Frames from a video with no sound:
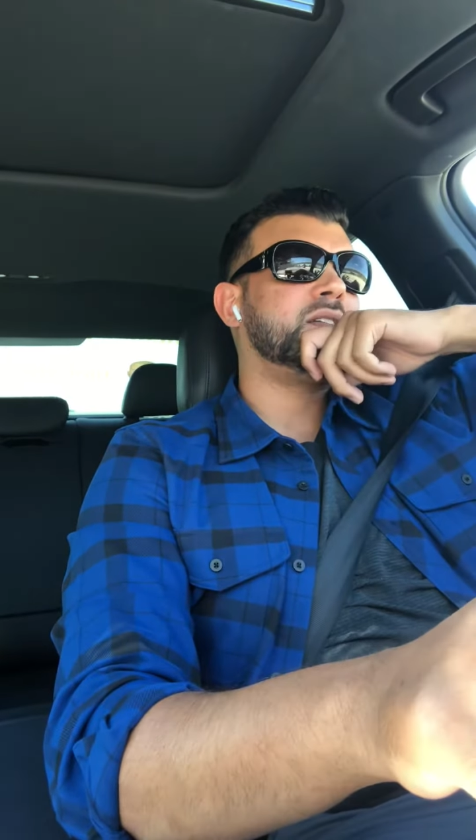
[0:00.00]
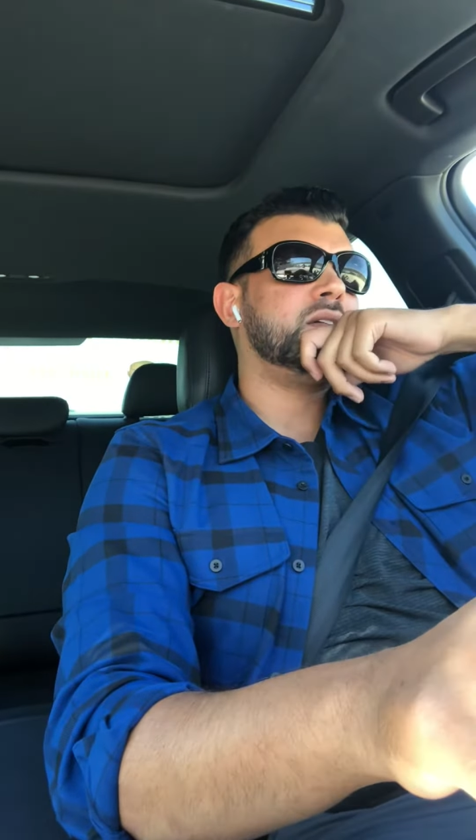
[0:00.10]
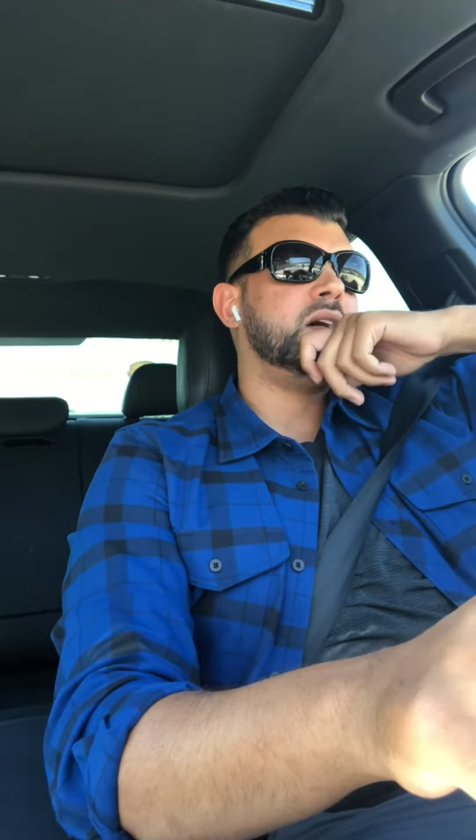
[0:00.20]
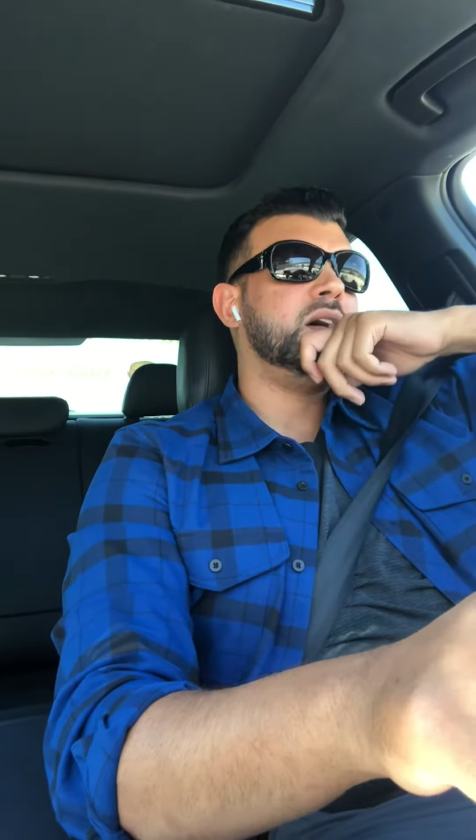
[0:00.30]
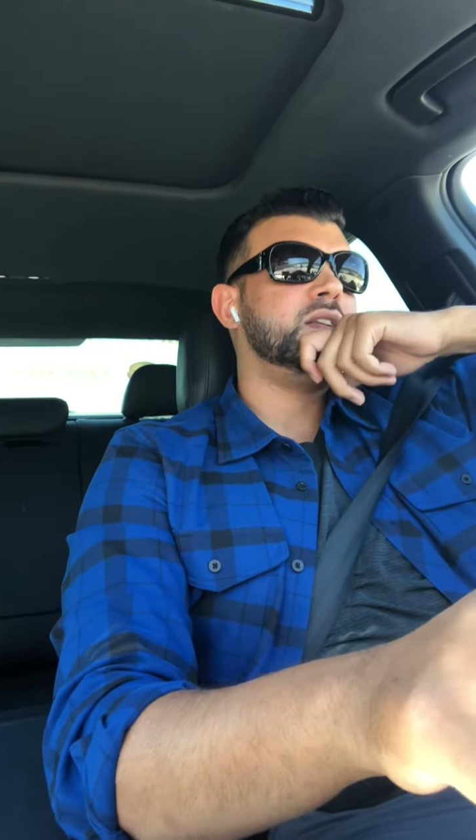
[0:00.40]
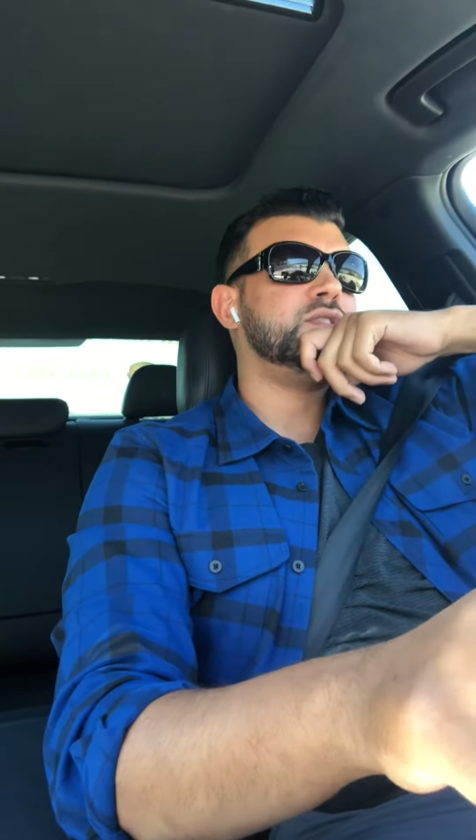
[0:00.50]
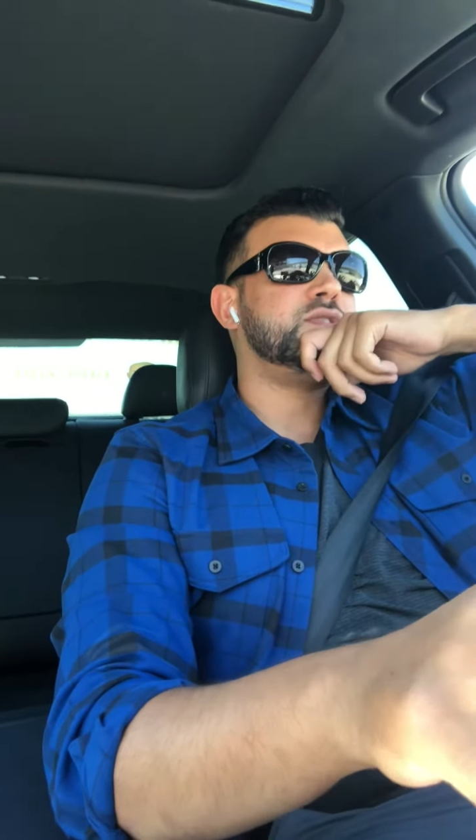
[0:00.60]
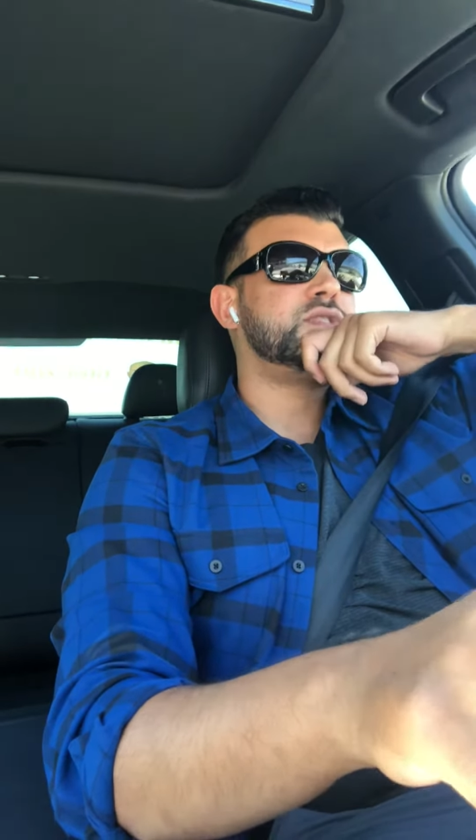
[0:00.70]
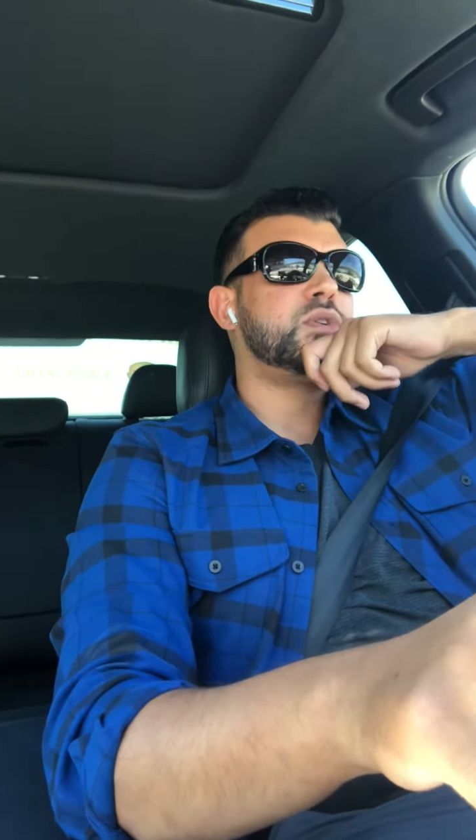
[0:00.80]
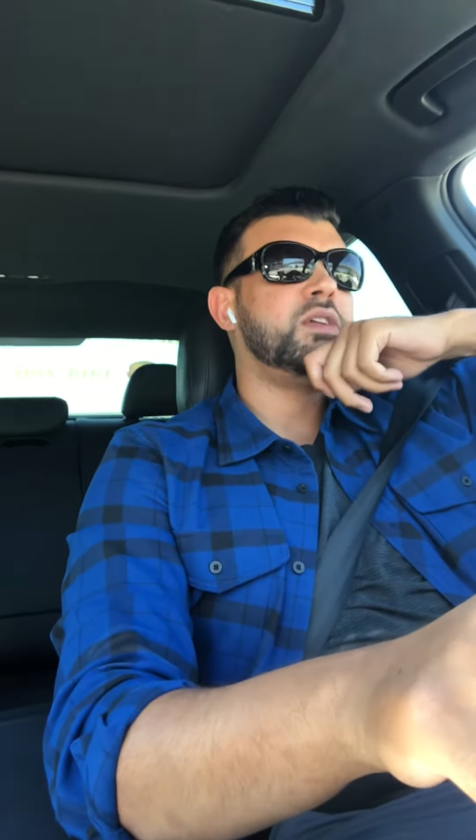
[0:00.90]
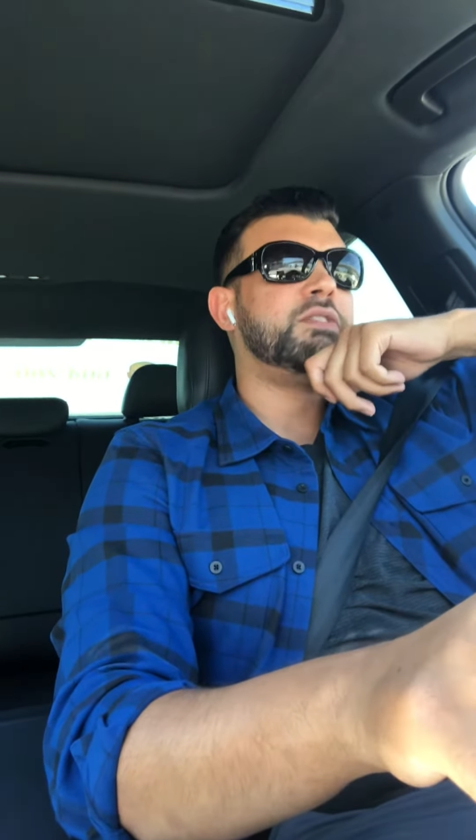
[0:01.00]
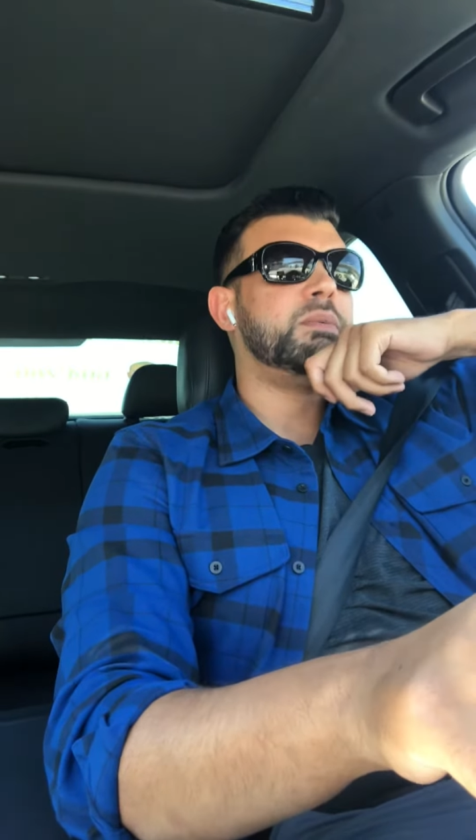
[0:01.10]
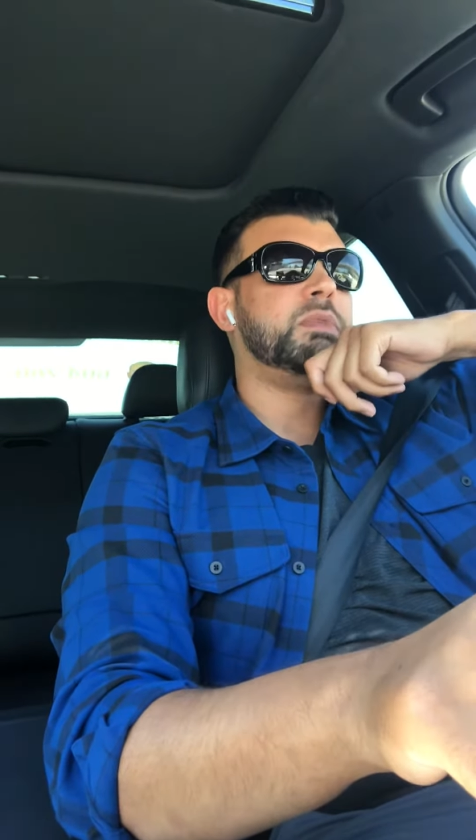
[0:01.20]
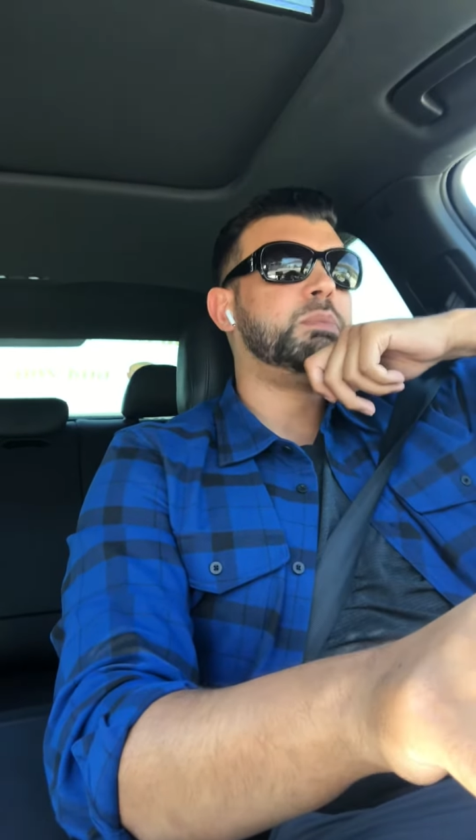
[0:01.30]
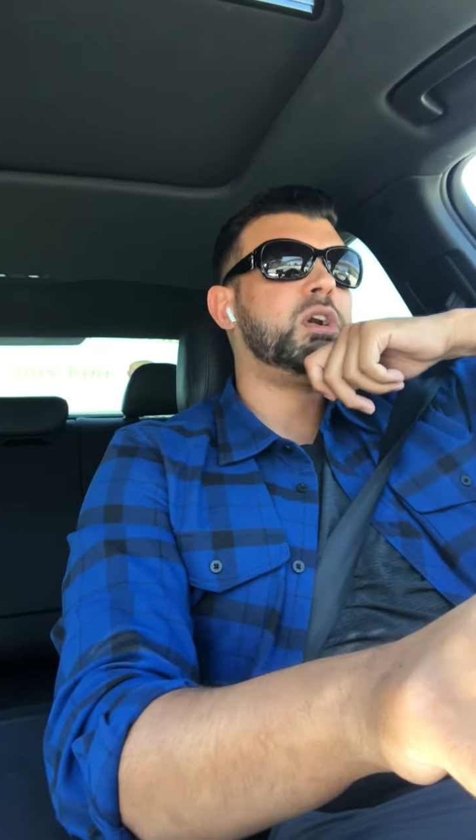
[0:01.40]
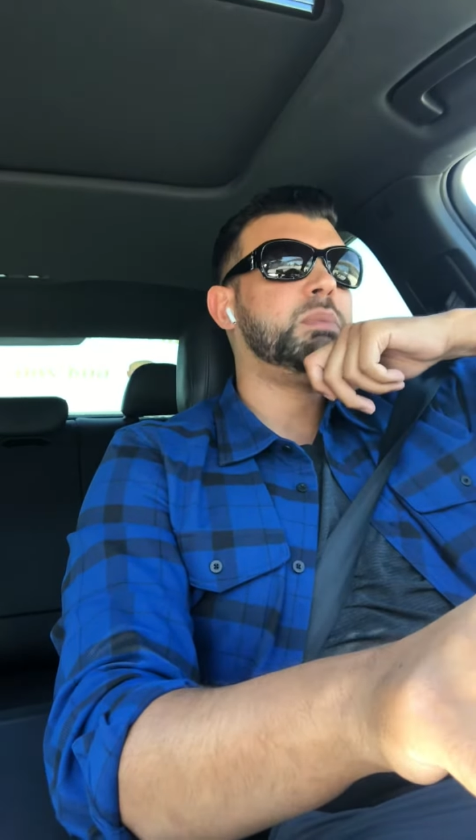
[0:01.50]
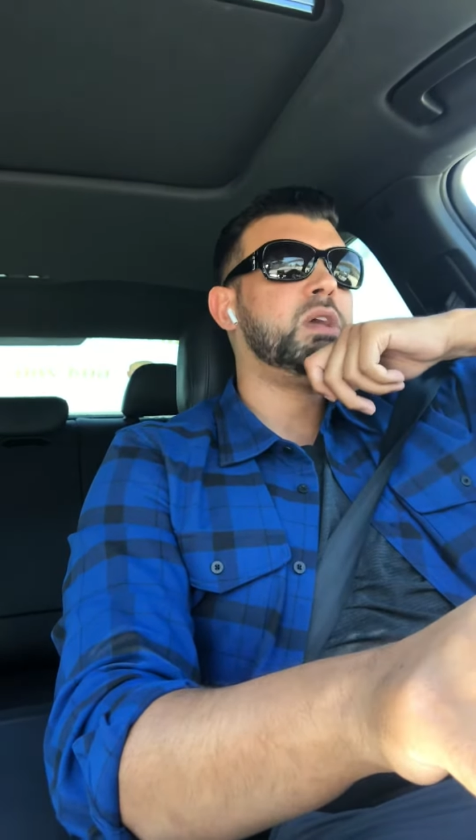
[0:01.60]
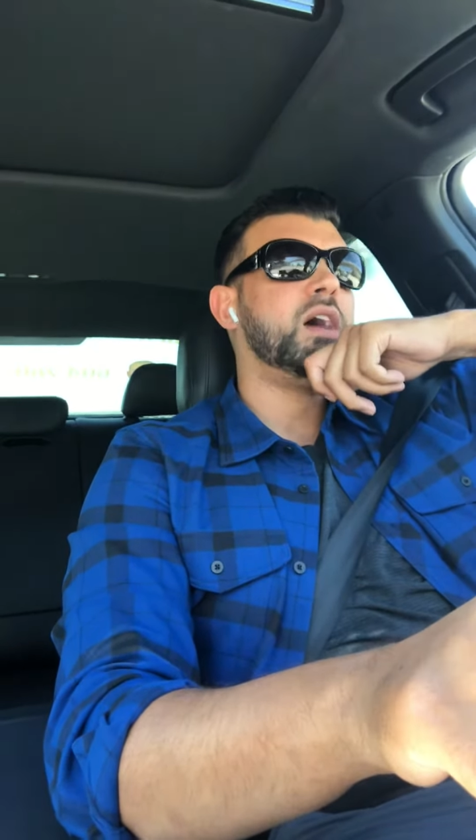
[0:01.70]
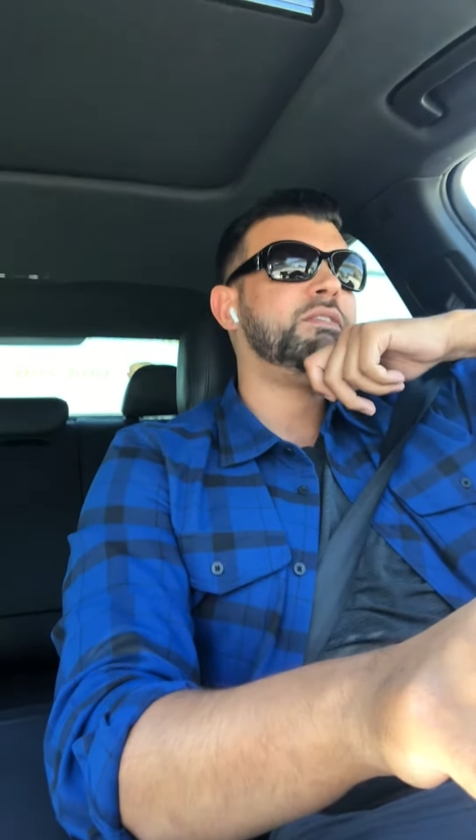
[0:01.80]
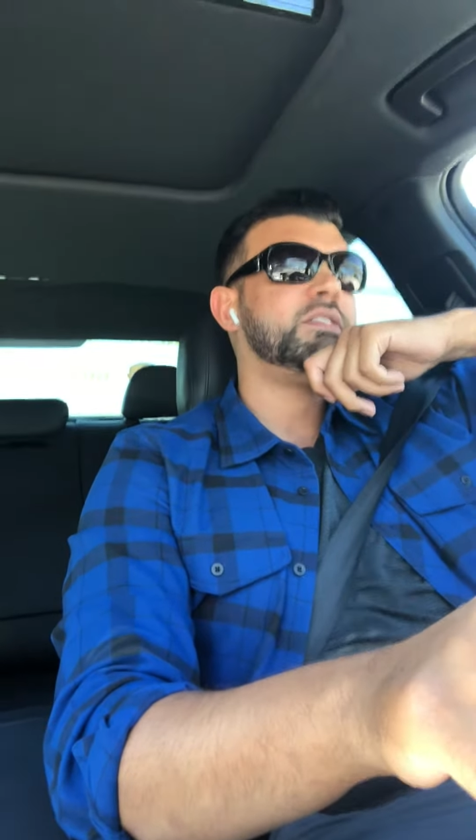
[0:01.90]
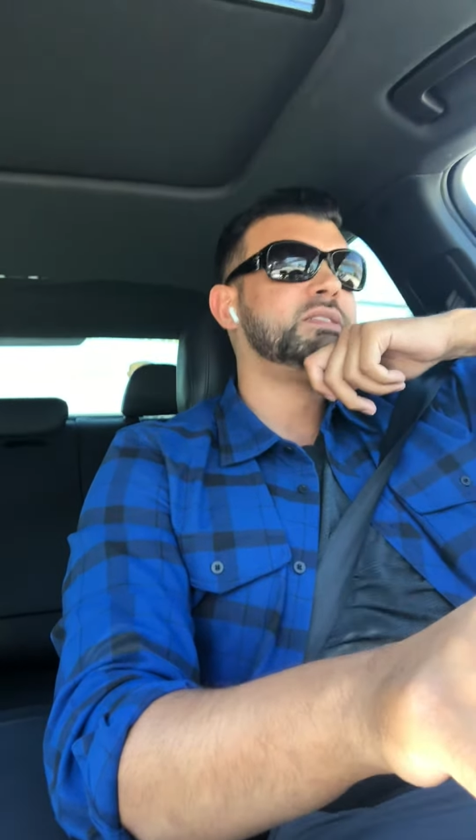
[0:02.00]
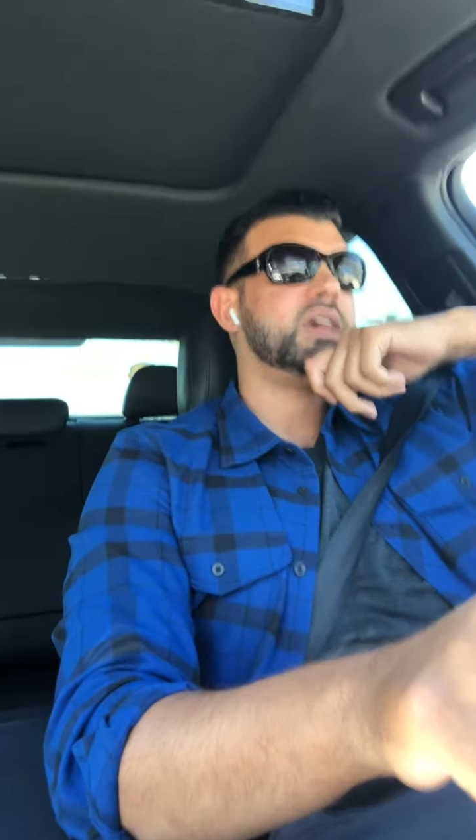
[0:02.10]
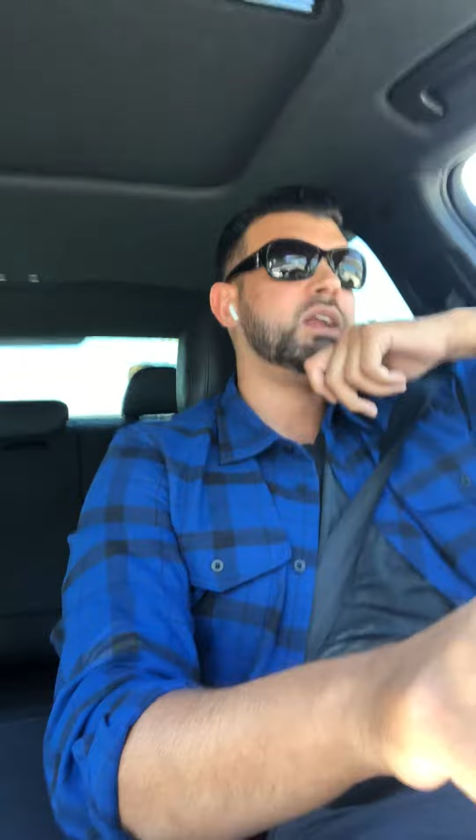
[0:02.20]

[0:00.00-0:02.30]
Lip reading: to Surrey from the Burnaby office,